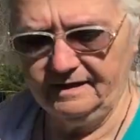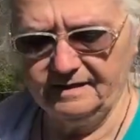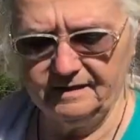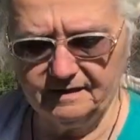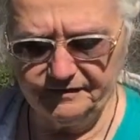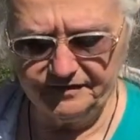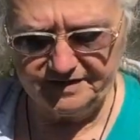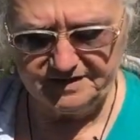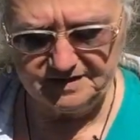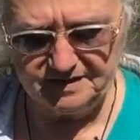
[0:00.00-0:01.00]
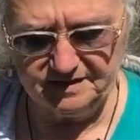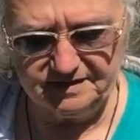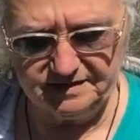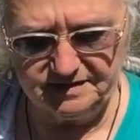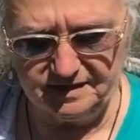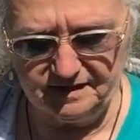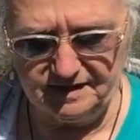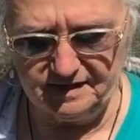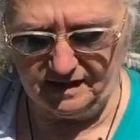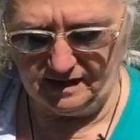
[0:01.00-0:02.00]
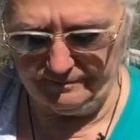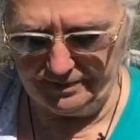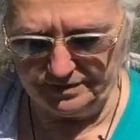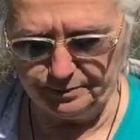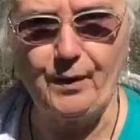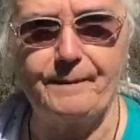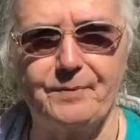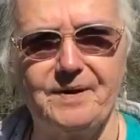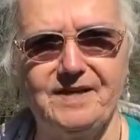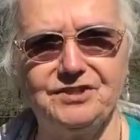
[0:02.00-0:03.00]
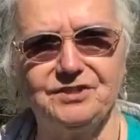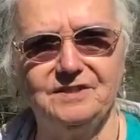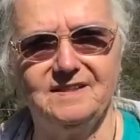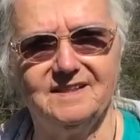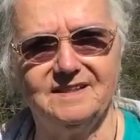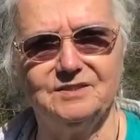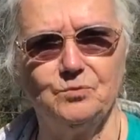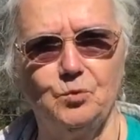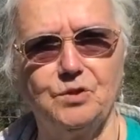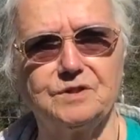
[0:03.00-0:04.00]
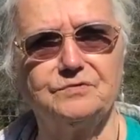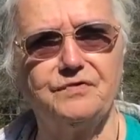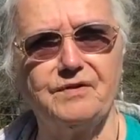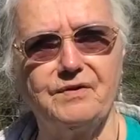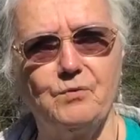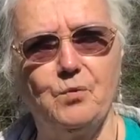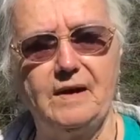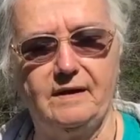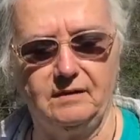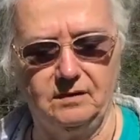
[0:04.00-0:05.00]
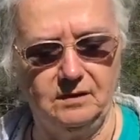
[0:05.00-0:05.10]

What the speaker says: this is the compost preparation that works very well.